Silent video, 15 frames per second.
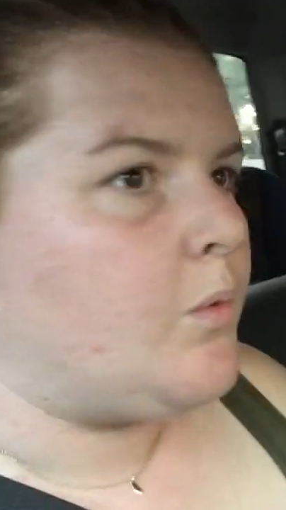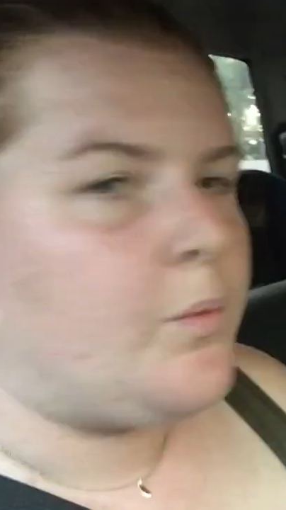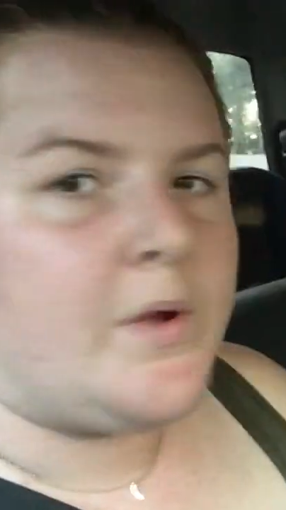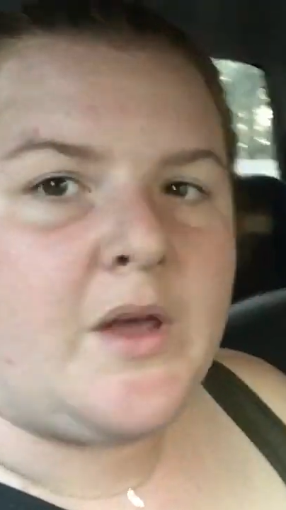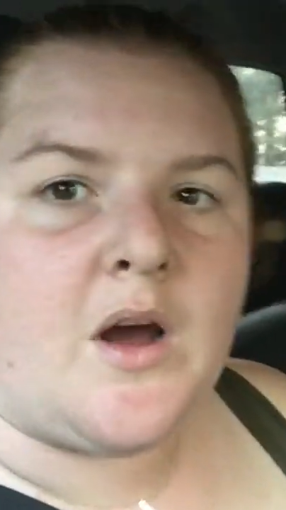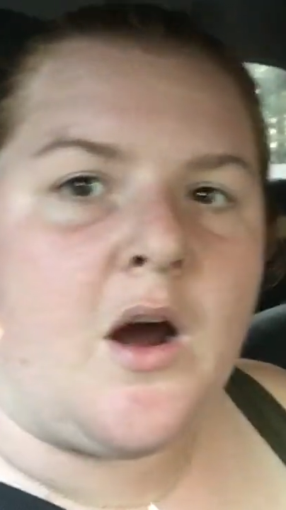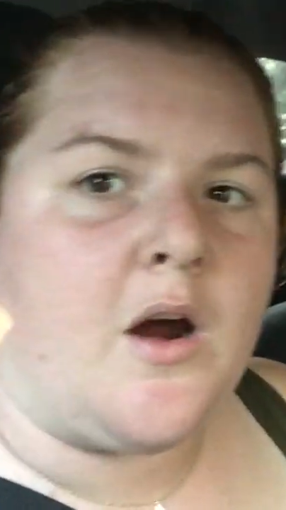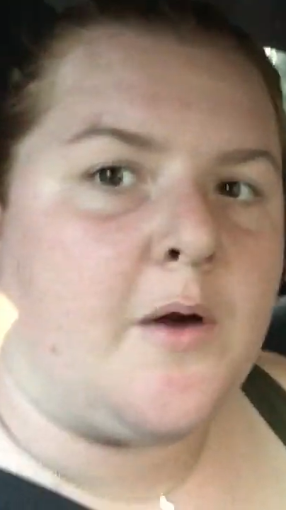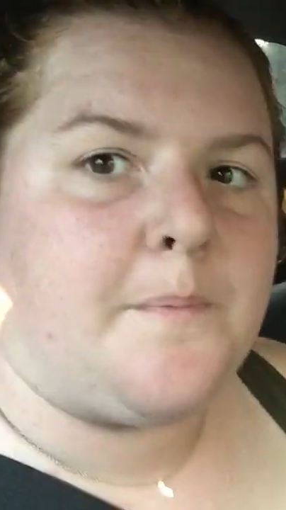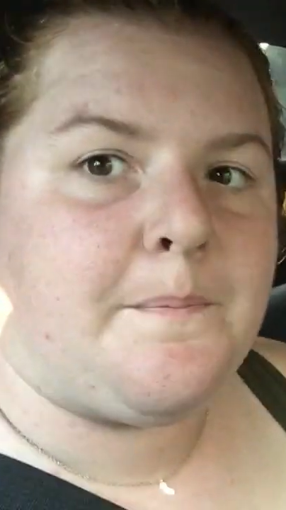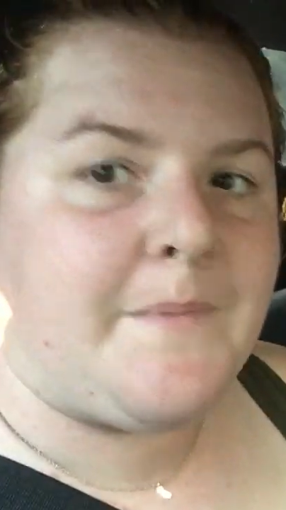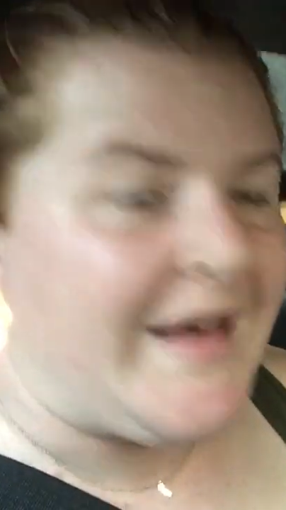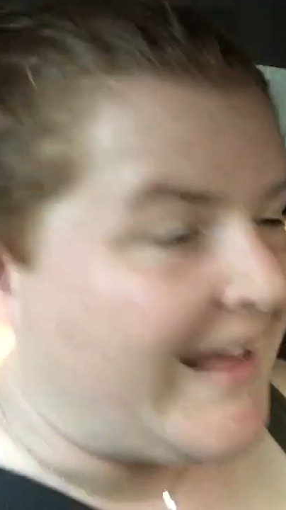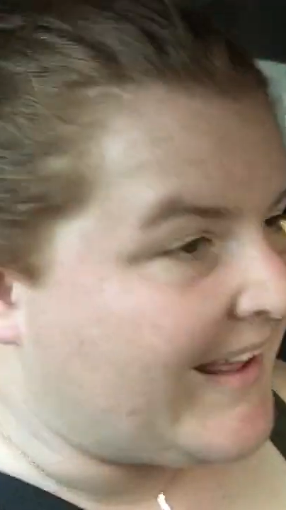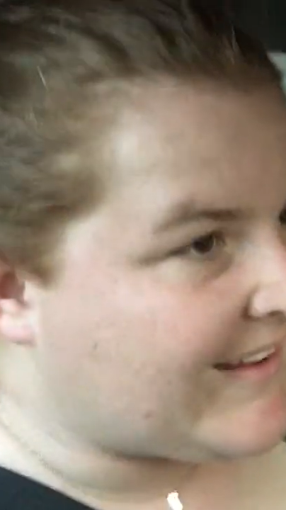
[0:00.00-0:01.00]
We are
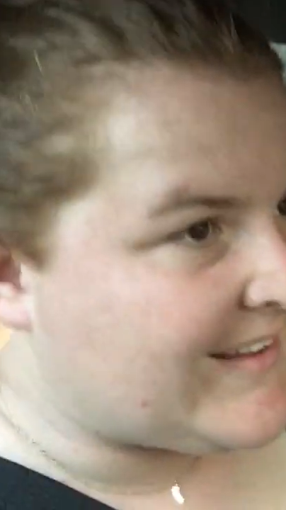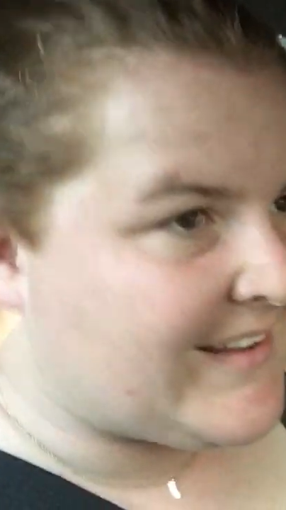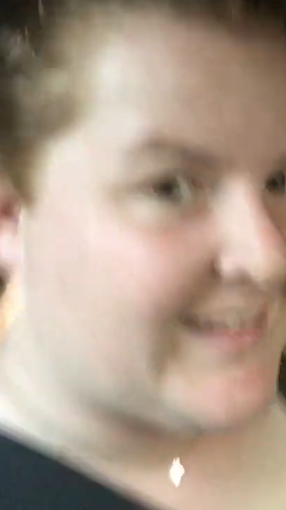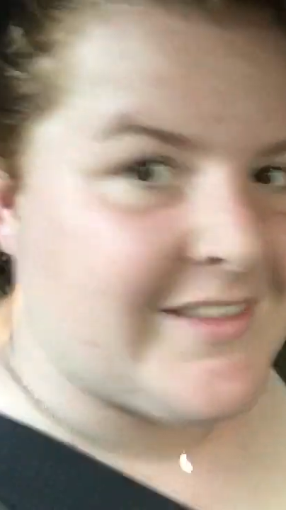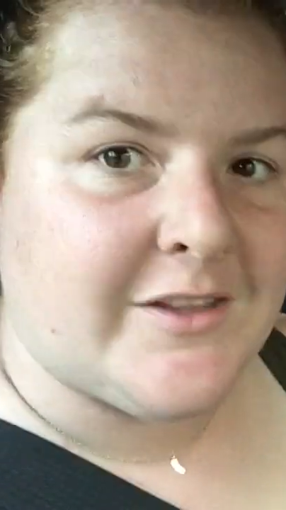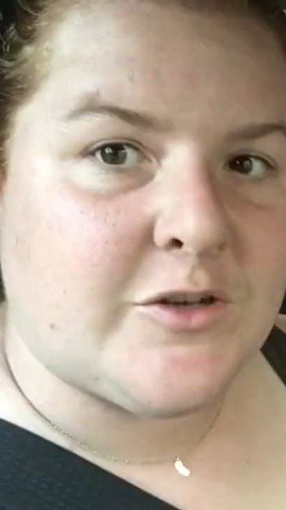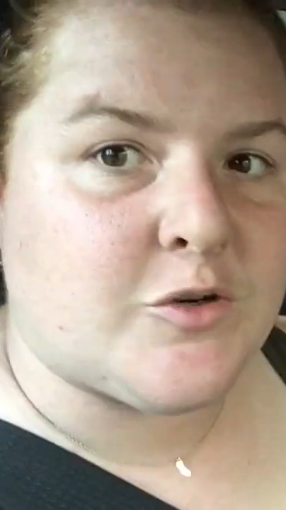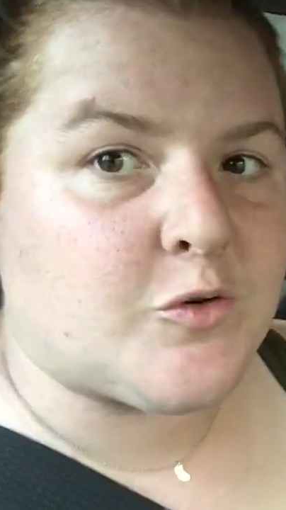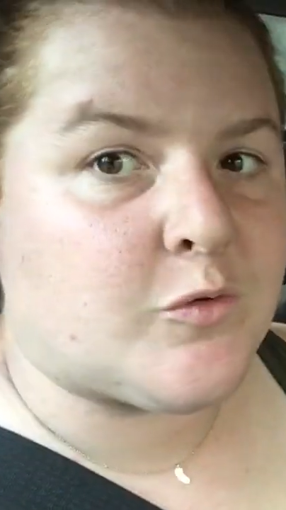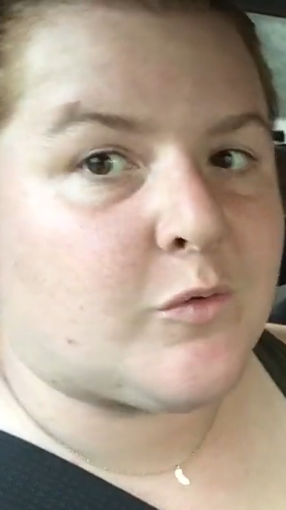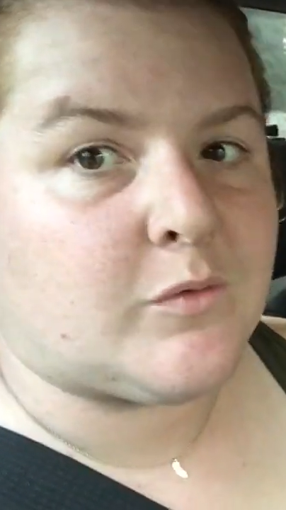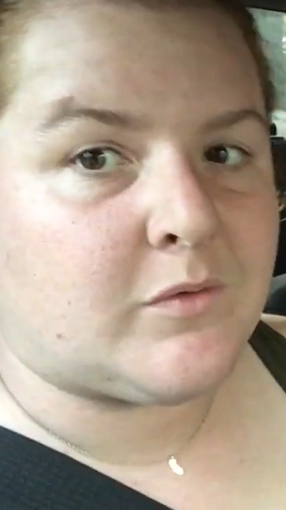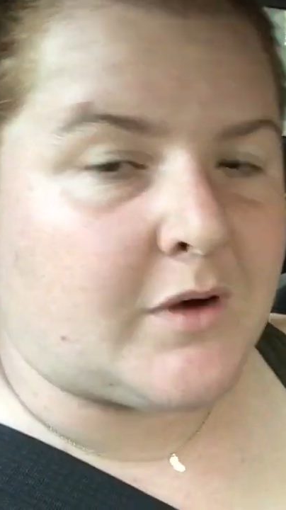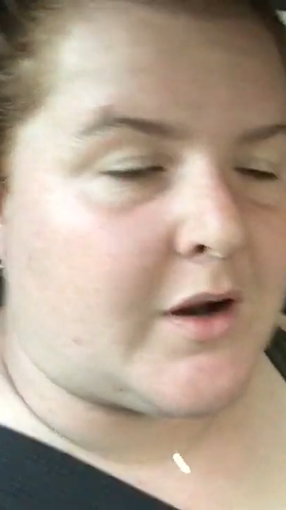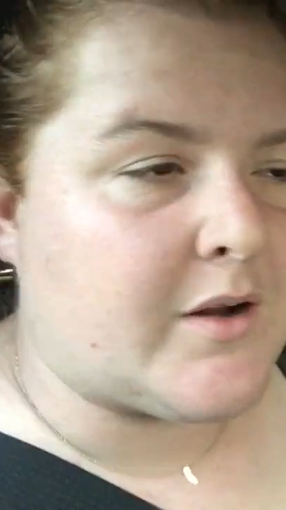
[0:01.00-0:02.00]
back in the
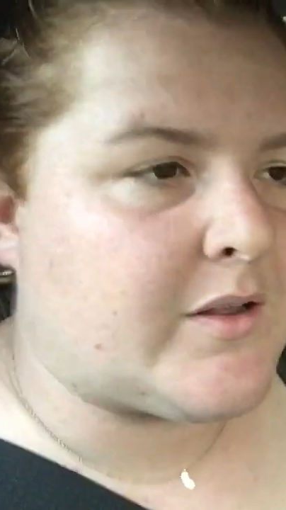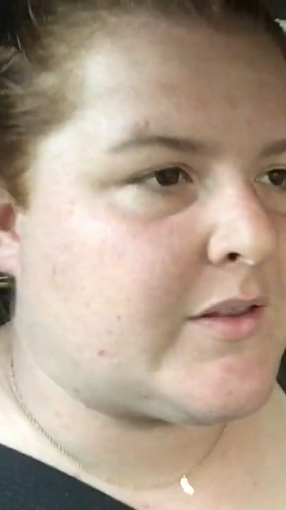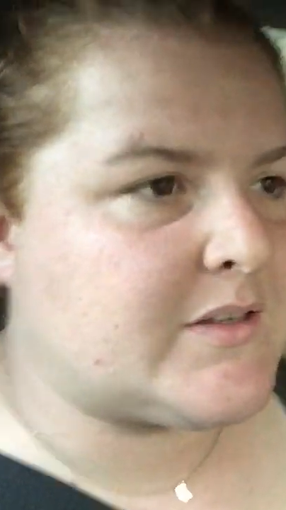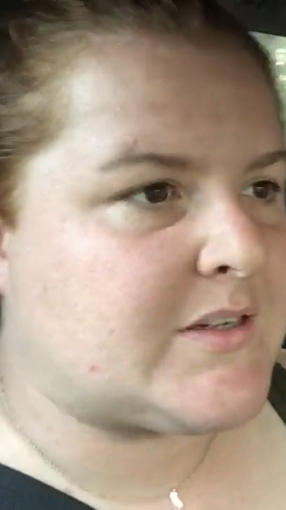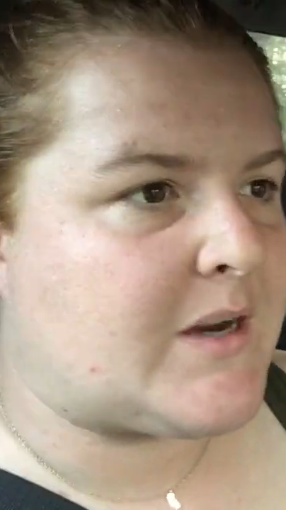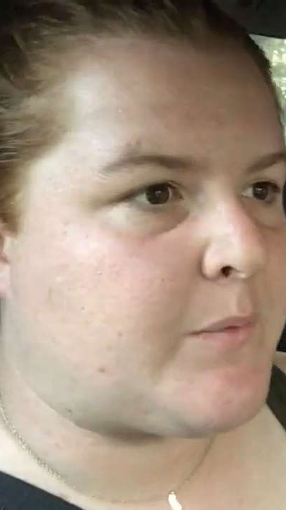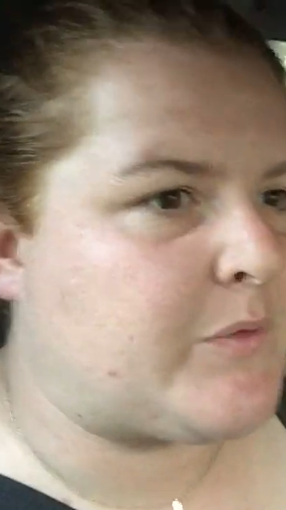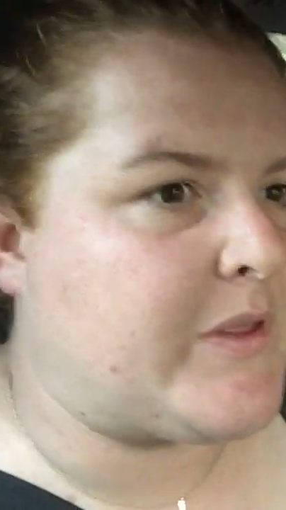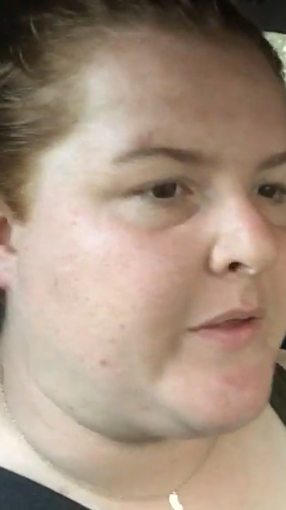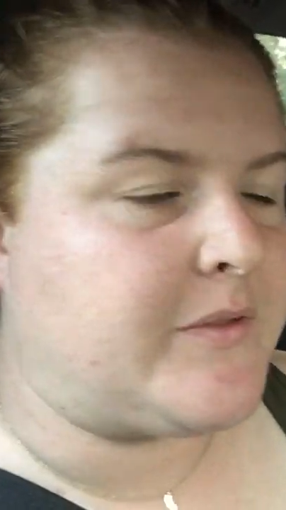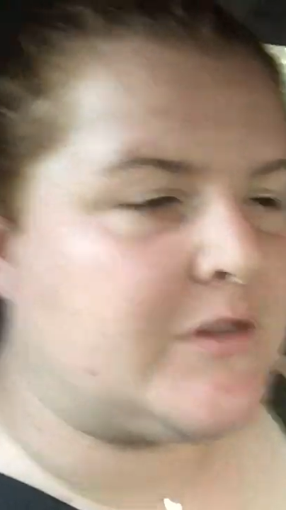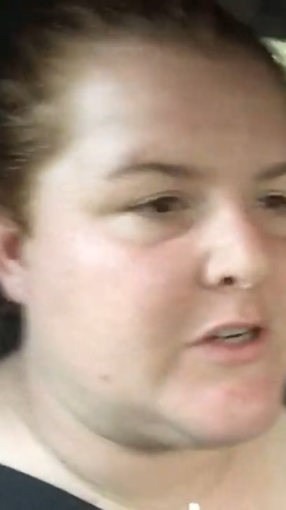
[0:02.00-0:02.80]
truck, this time without the